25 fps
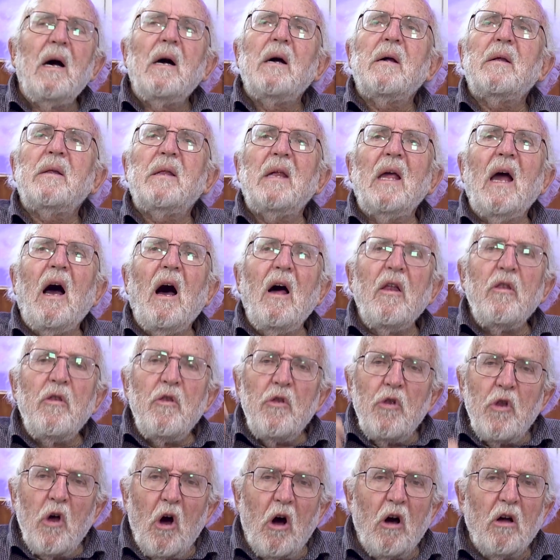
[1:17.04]
they are
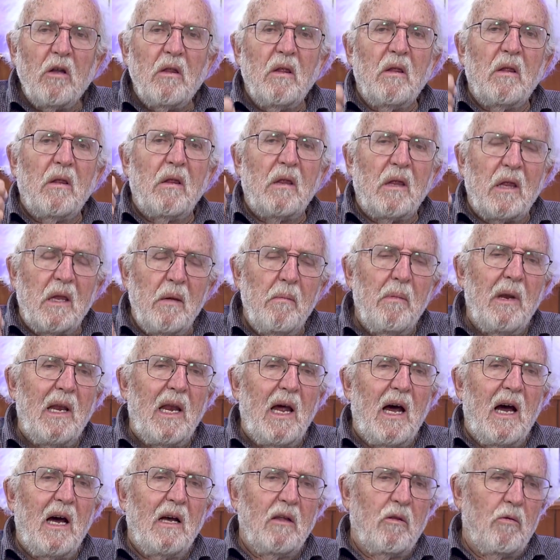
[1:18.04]
not
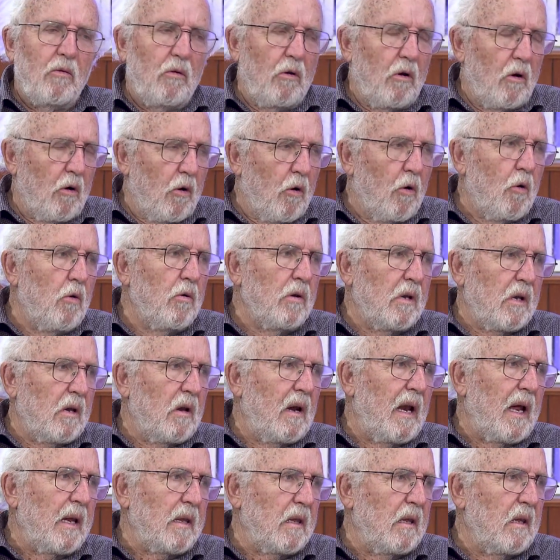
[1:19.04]
similar to our own
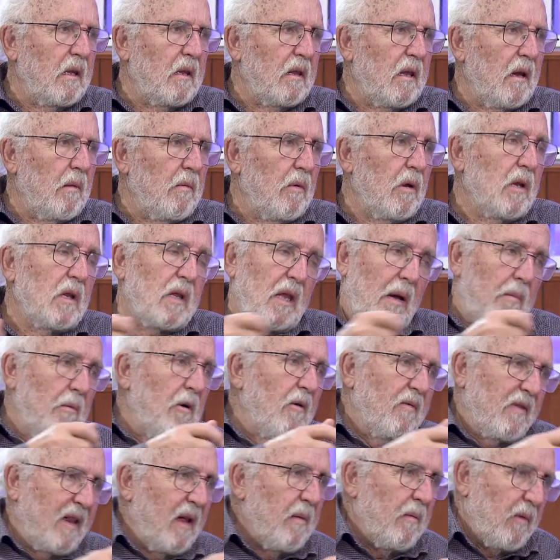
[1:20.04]
solar system. Some
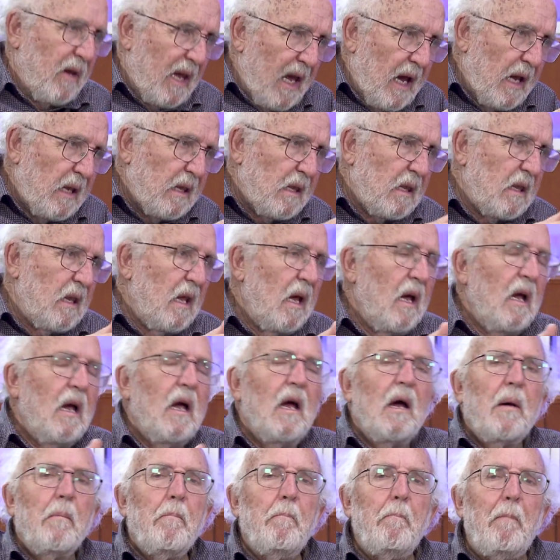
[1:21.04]
of them, yes,
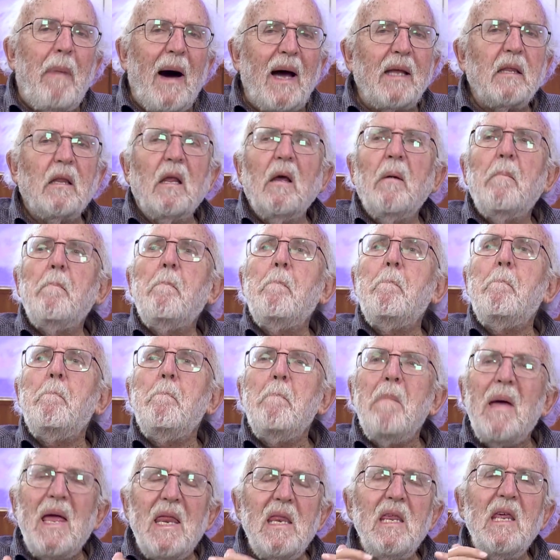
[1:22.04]
but
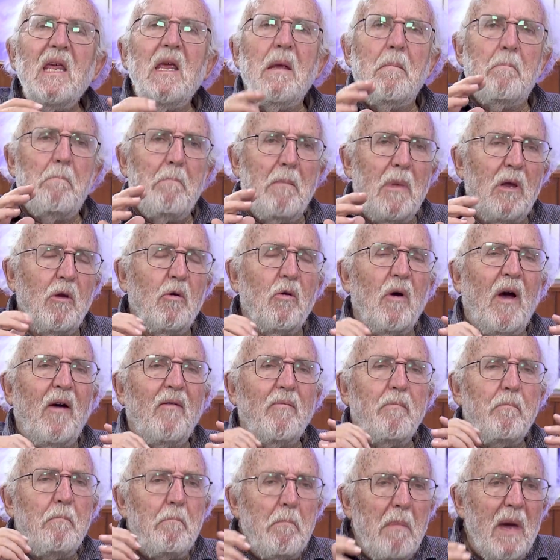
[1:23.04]
you have
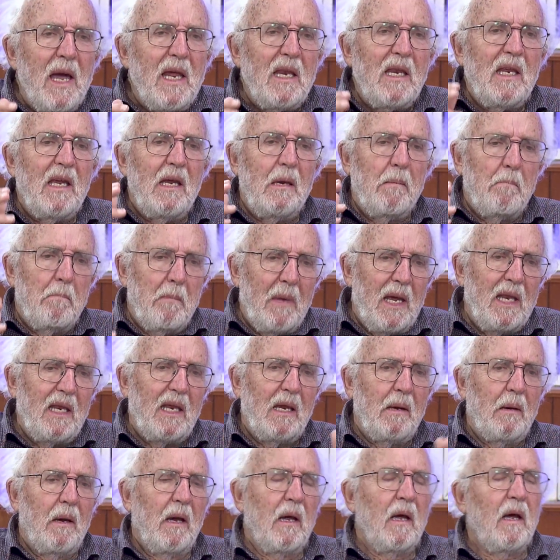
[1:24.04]

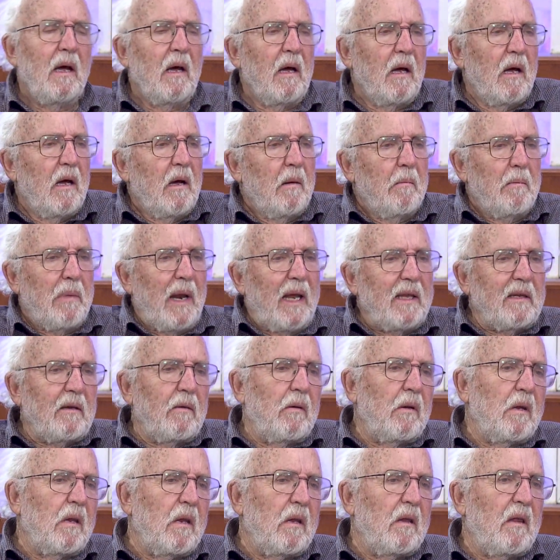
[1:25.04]
many
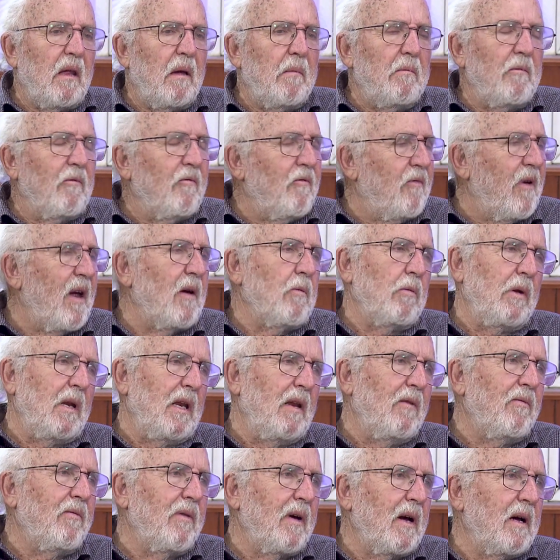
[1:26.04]
planetary systems very
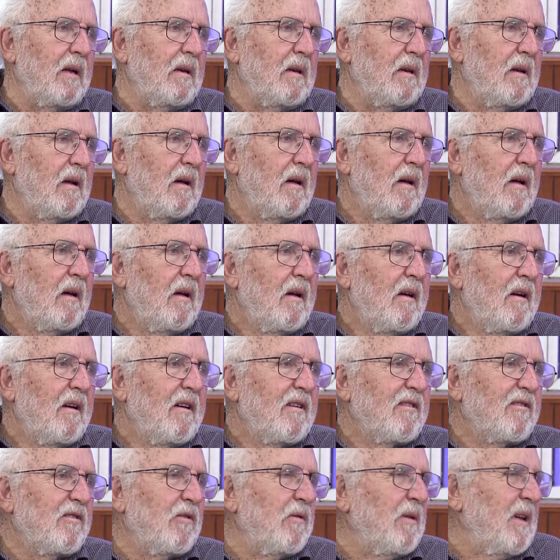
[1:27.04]
different.
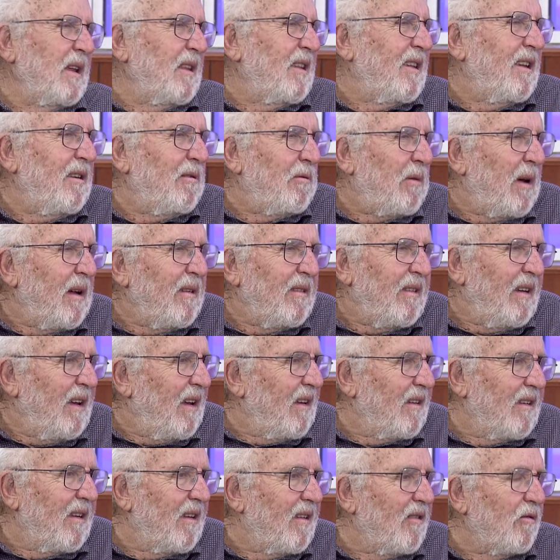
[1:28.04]
So it's
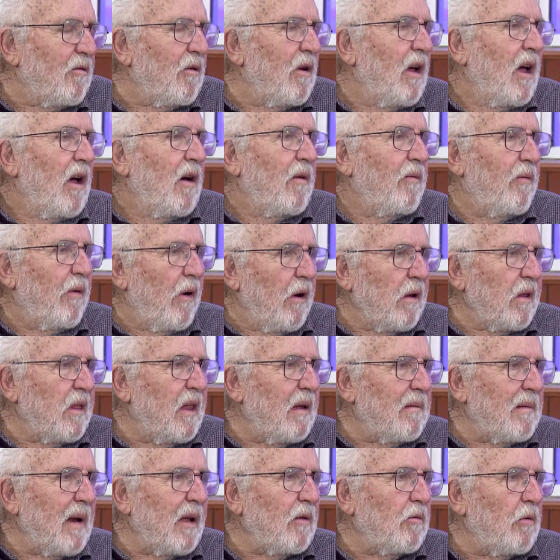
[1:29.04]
interesting to first
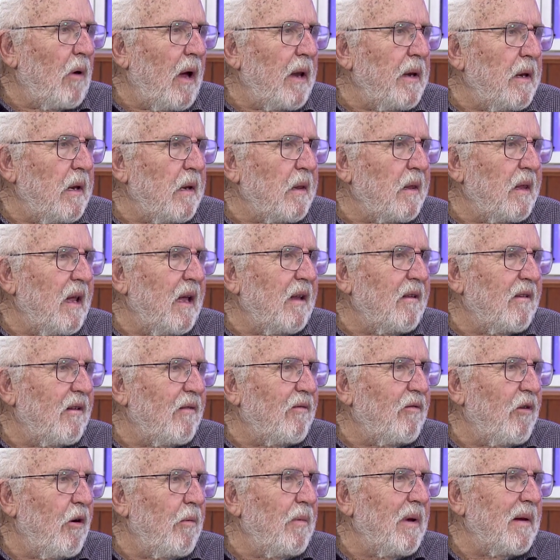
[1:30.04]
have to understand the
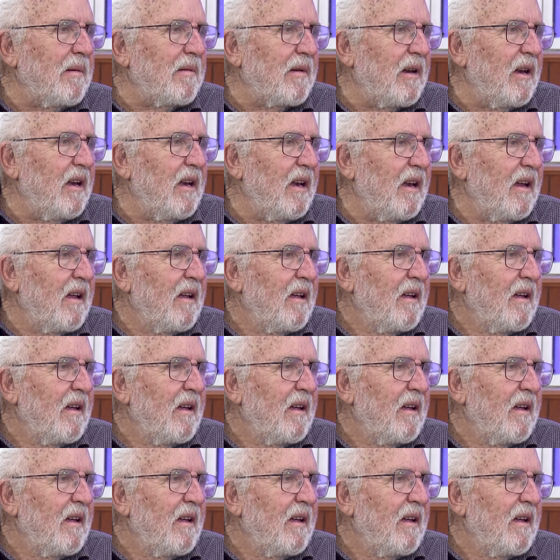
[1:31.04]
formation